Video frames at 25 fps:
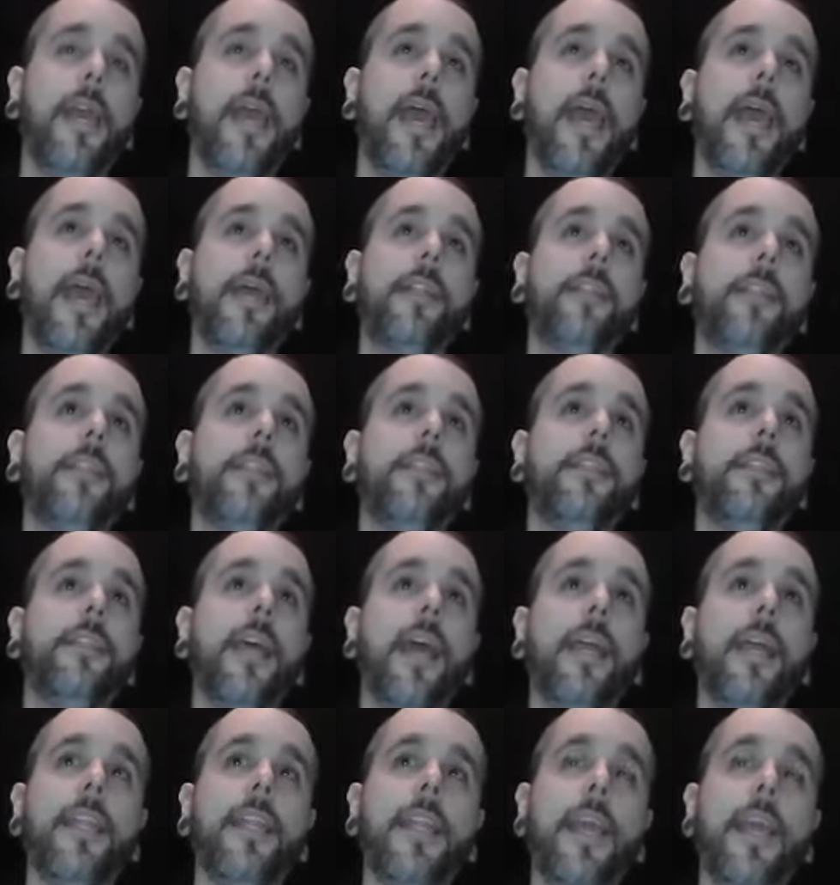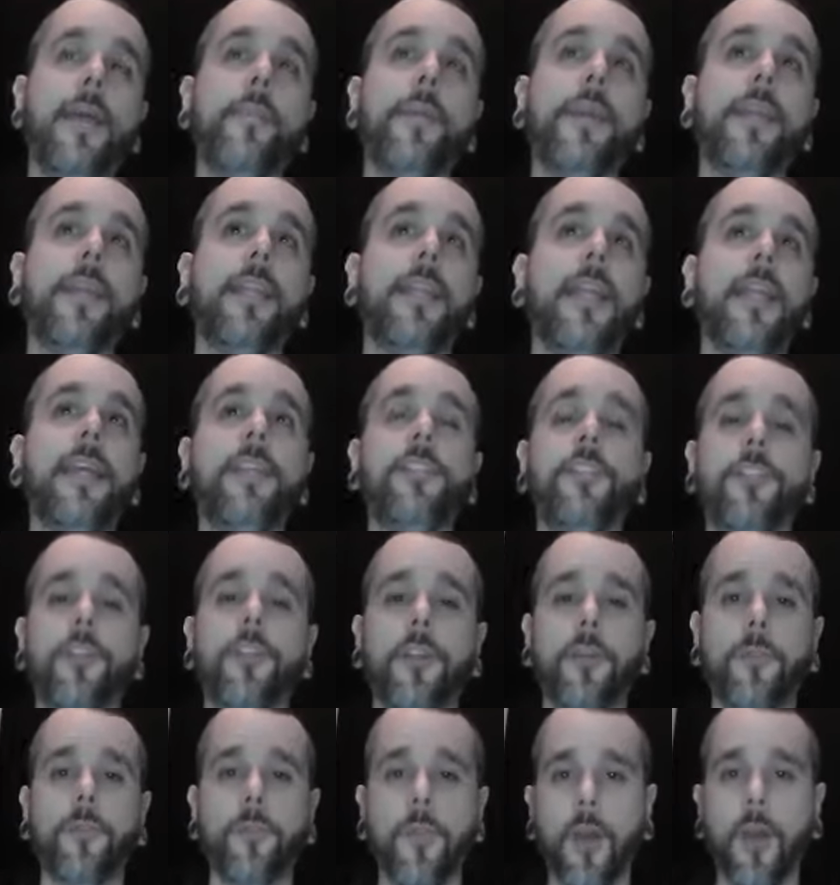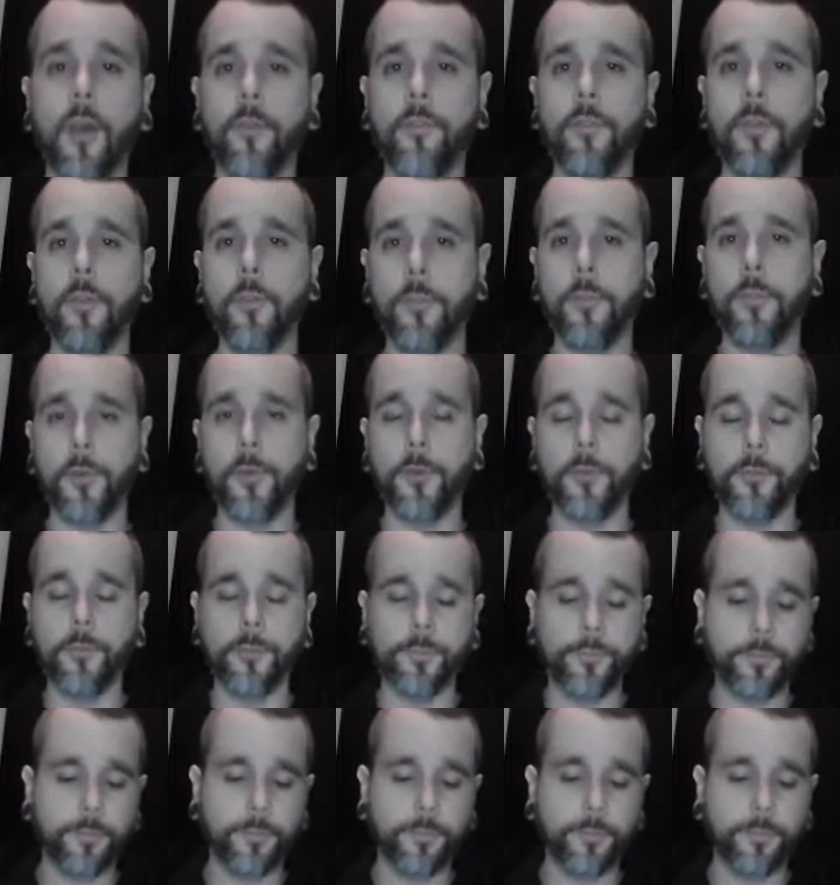and the dynamic nature of the moon.